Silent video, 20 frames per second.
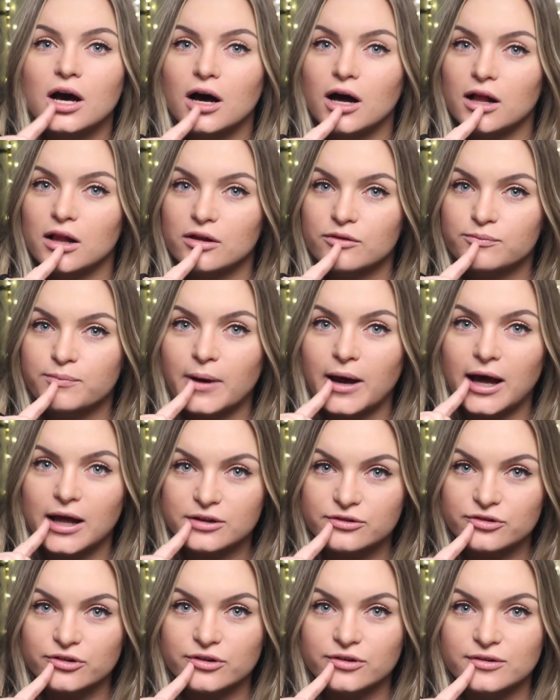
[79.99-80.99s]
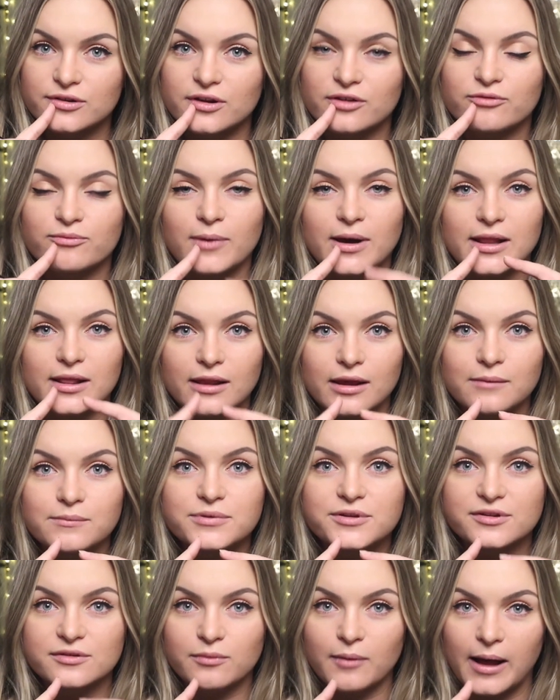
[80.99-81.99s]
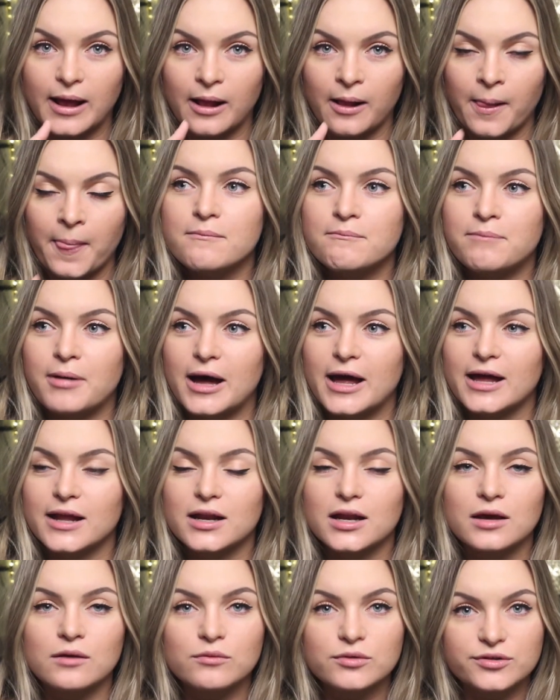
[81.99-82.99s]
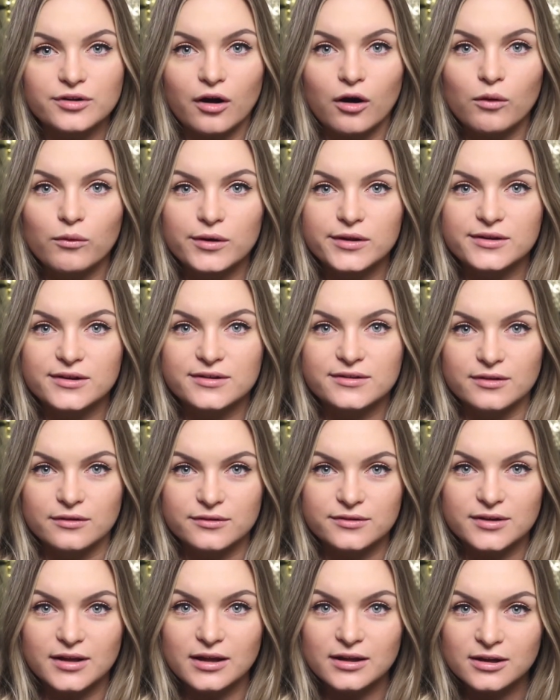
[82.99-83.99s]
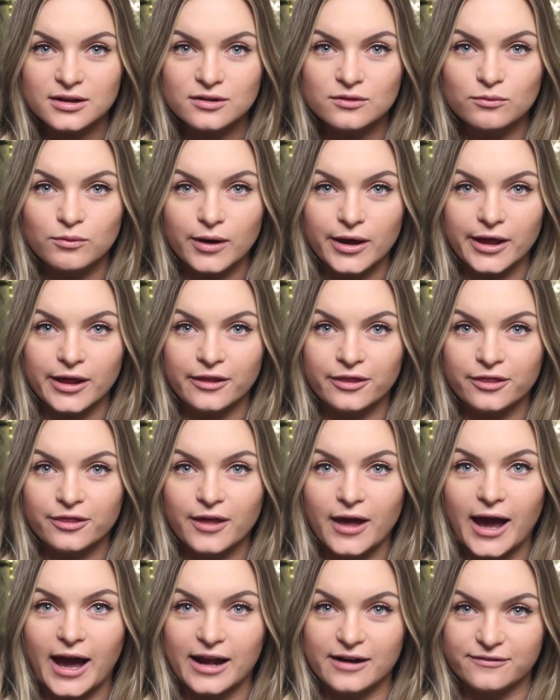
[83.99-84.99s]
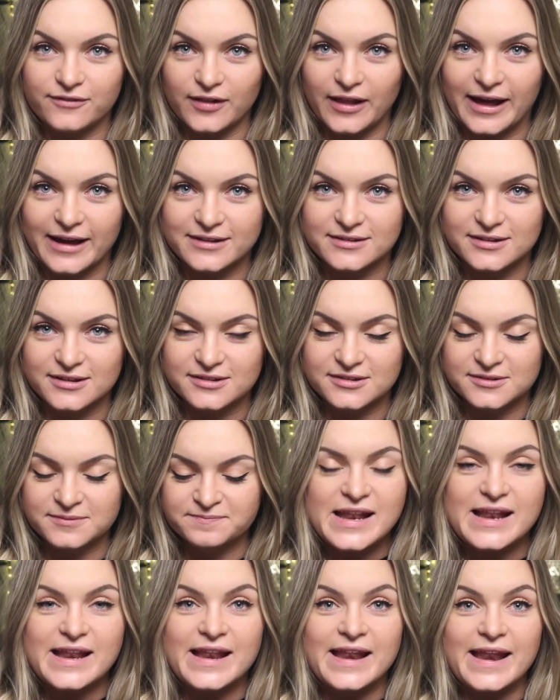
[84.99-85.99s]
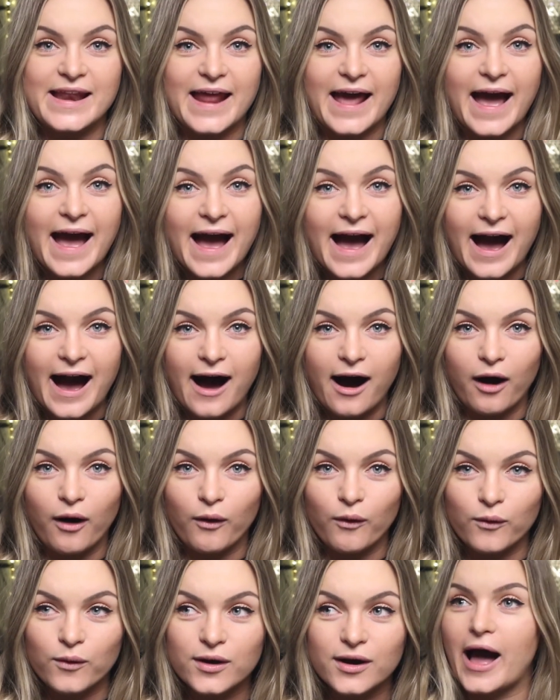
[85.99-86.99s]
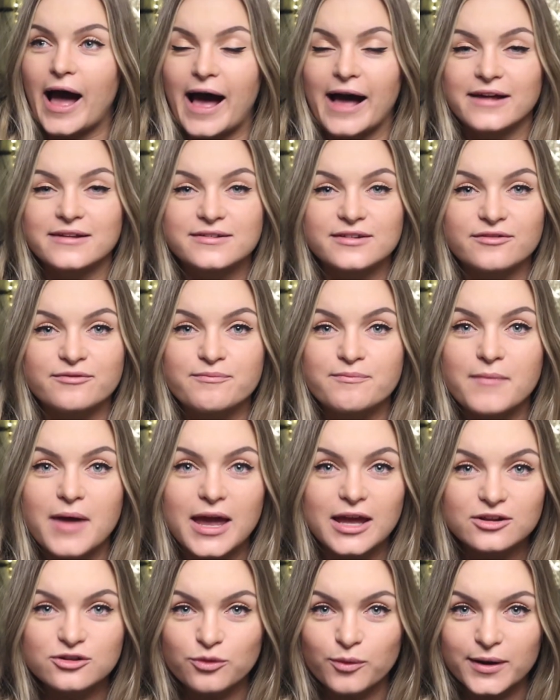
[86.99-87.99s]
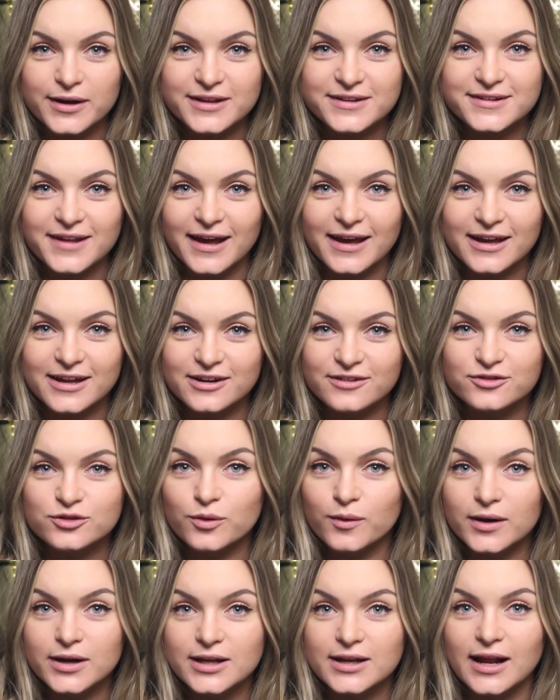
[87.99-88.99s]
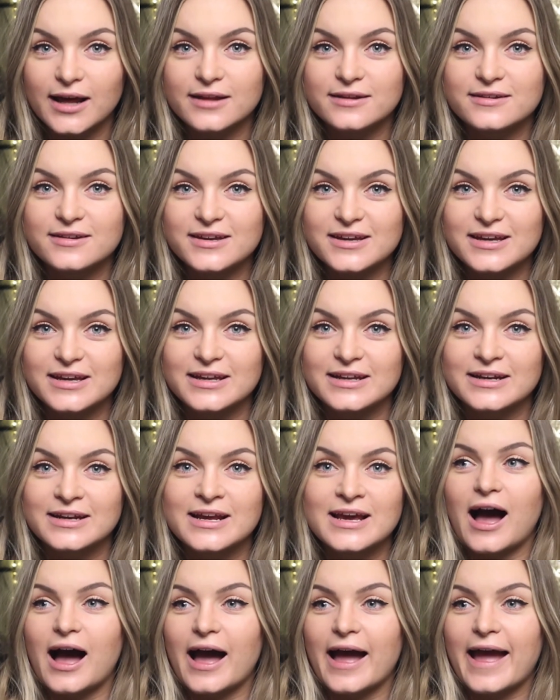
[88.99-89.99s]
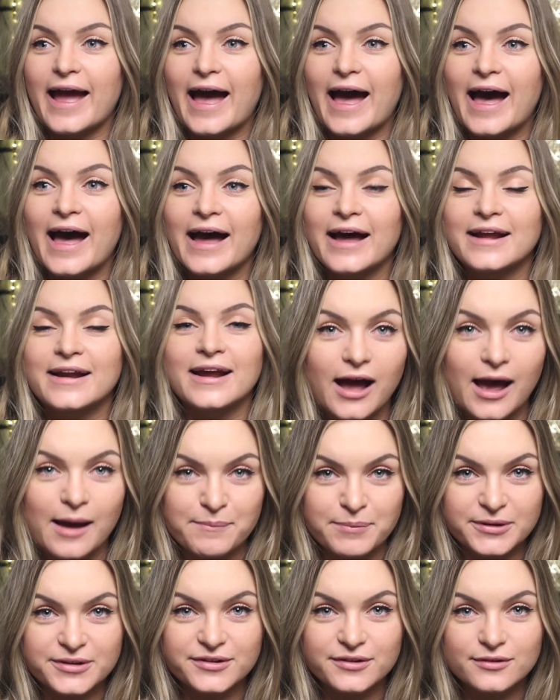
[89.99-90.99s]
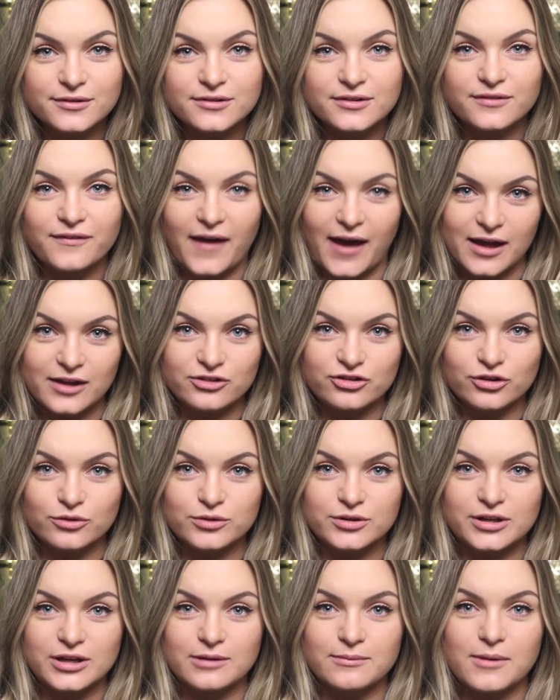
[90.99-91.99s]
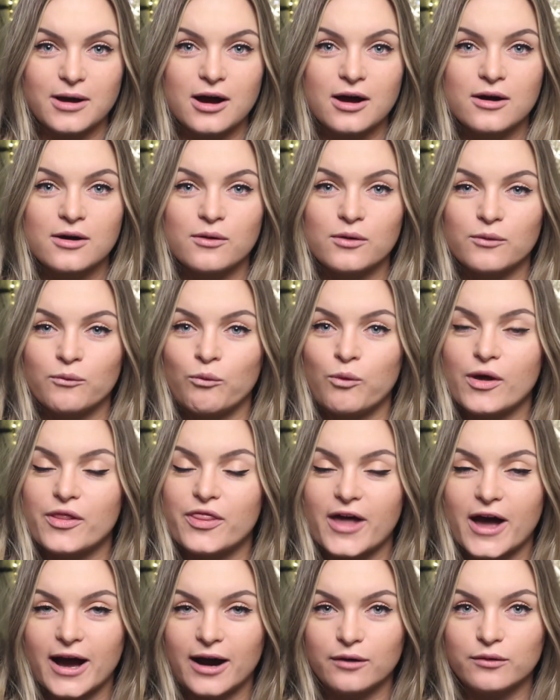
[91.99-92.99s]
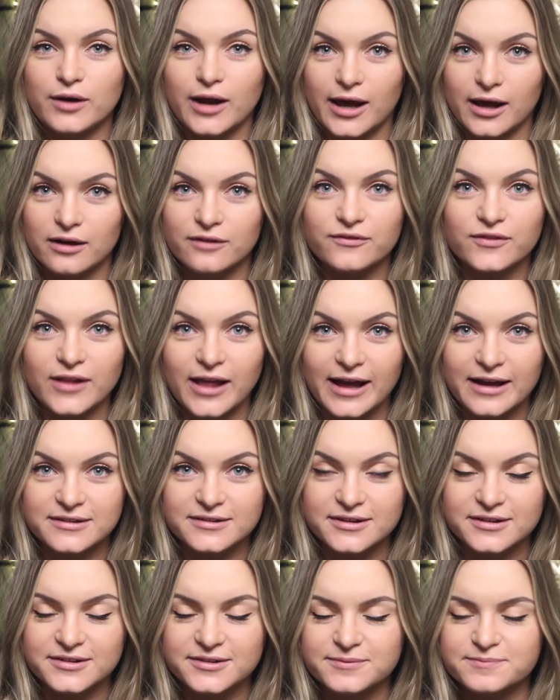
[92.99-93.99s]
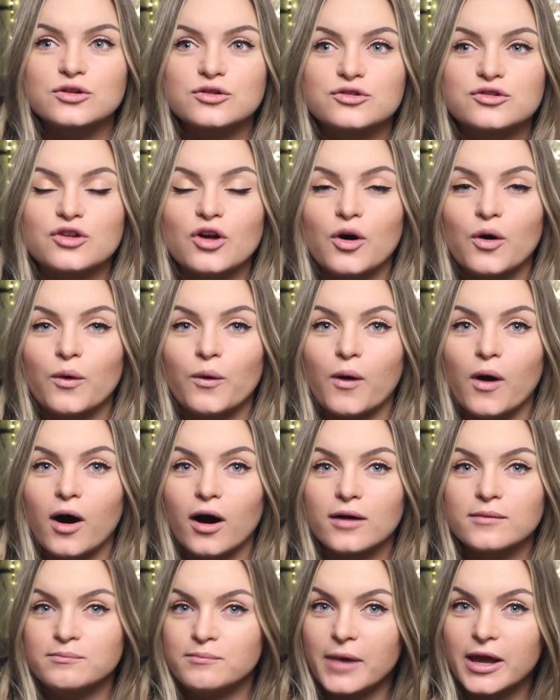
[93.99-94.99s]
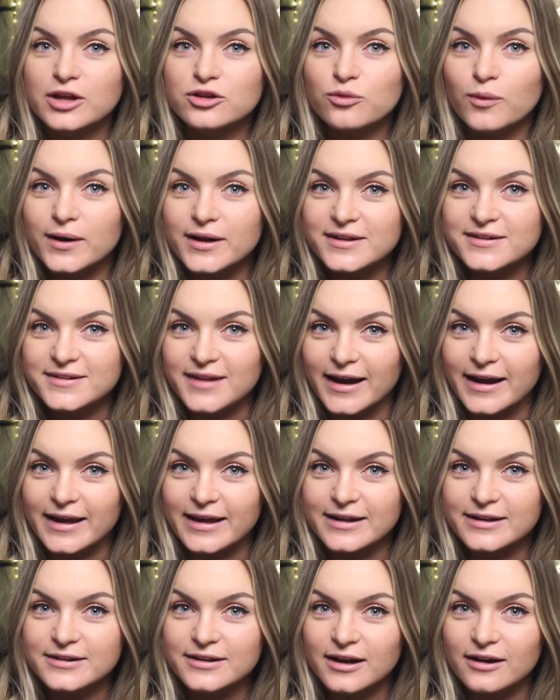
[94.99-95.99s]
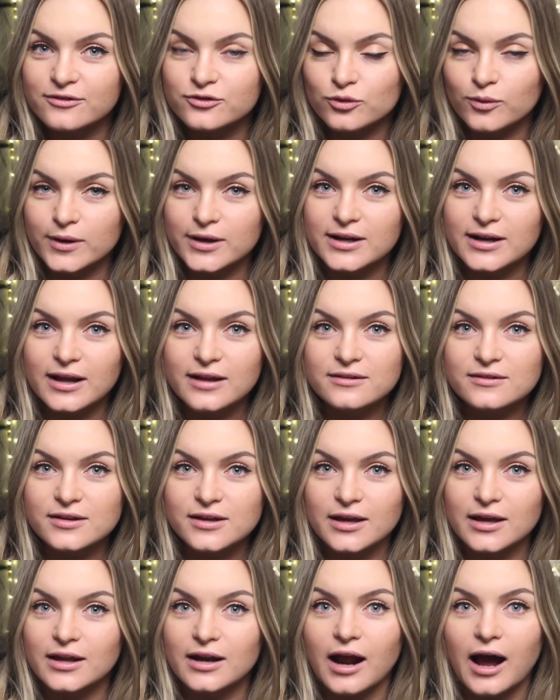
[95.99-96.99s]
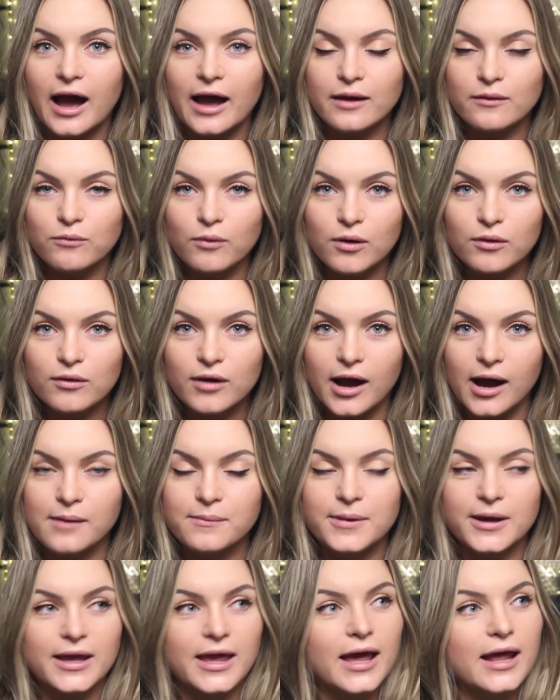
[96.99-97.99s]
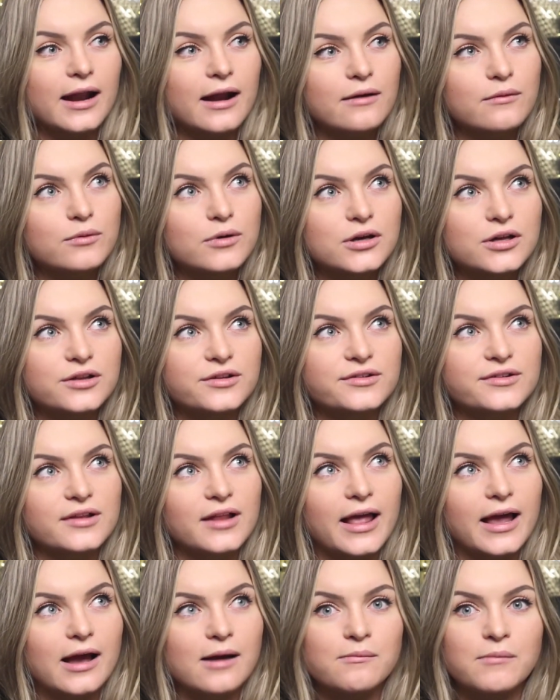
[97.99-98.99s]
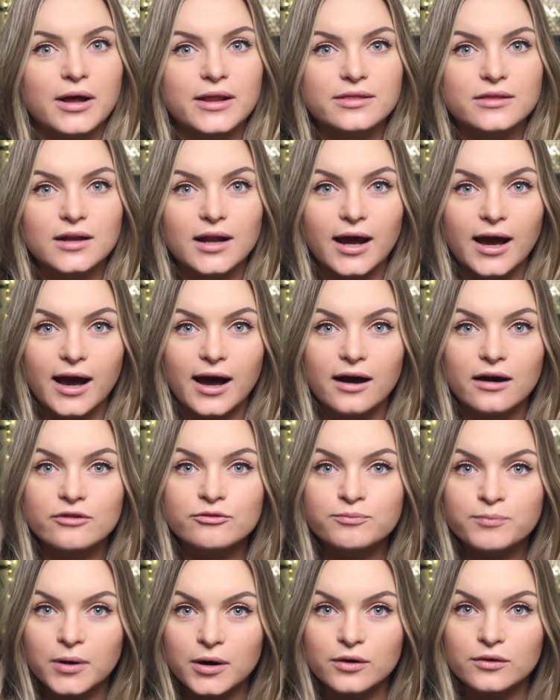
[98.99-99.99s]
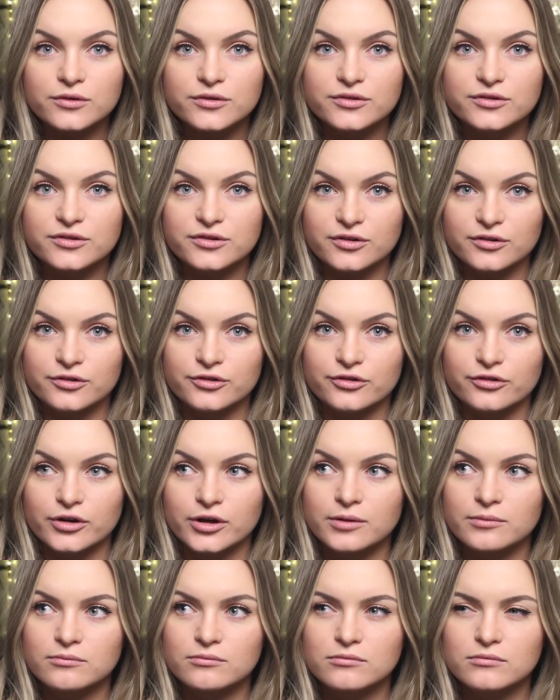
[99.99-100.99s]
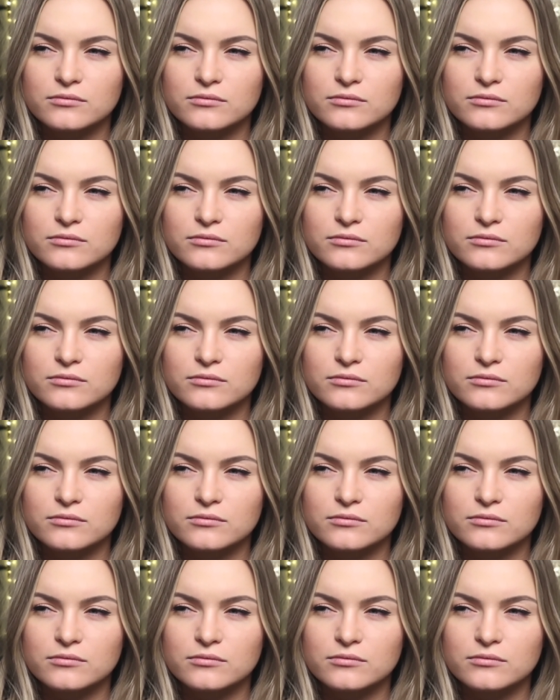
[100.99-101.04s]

I'll have patches of my lips swell, but it was always associated with anaphylaxis. Now, as of May 22nd of 2019, I had episodes of angioedema without anaphylaxis. So on May 22nd of 2019, I woke up, again, I was like a month and a half post-surgery,